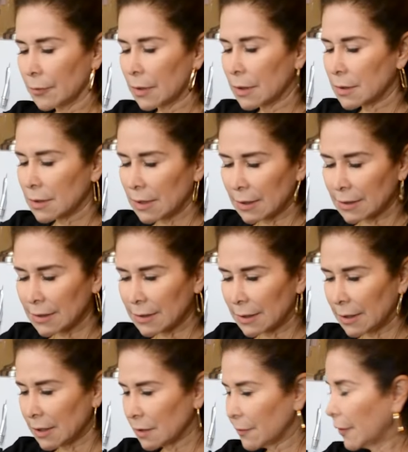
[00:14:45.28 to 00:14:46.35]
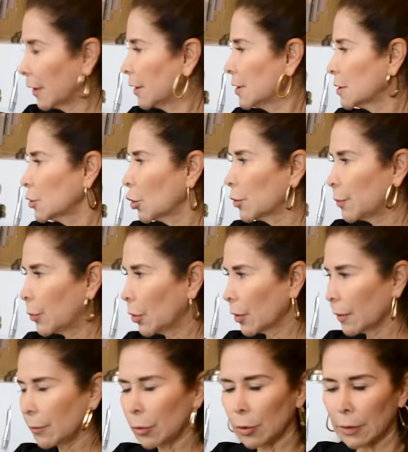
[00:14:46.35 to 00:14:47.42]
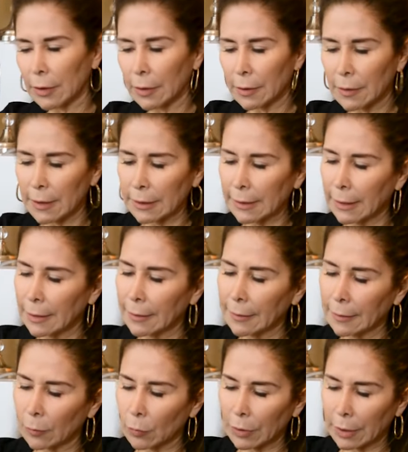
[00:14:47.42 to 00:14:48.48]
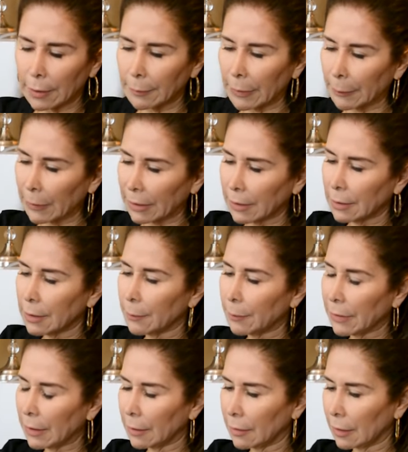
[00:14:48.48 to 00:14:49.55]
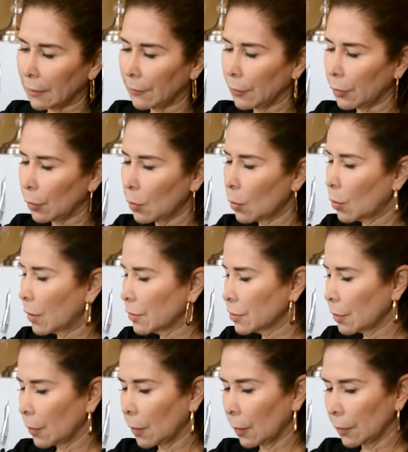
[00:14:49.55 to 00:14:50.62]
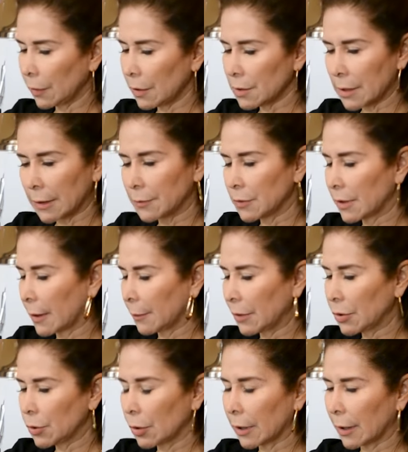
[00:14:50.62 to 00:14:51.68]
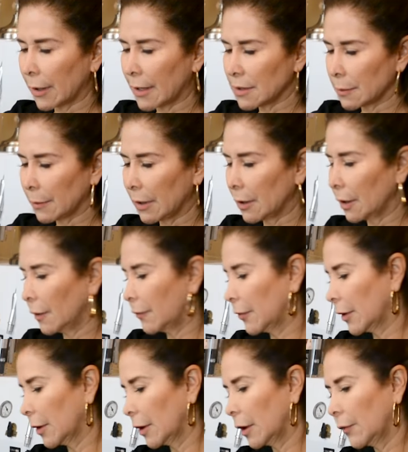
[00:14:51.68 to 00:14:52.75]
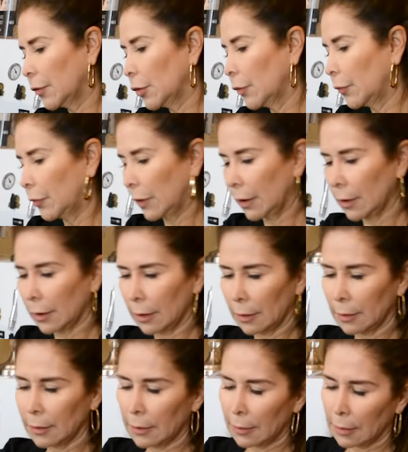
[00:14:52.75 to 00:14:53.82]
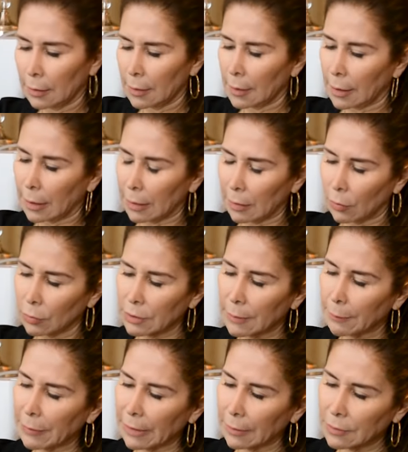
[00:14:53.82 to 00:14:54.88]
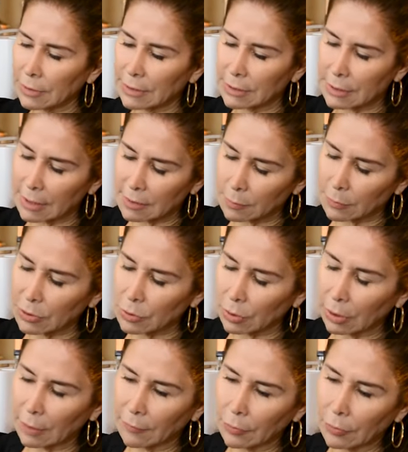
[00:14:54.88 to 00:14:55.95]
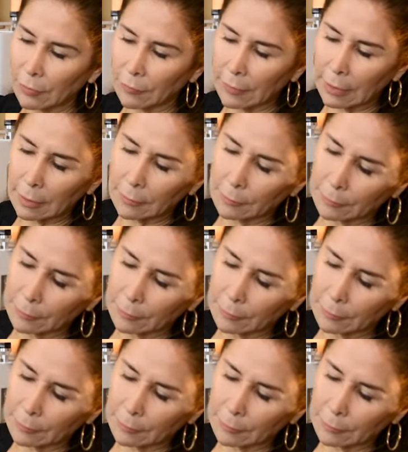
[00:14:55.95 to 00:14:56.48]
Since this fan is not portable, Daniela, when I'm applying the peel, if you want to hold it, I mean, you can ask me if you feel a lot the peel, just ask me to give you the fan.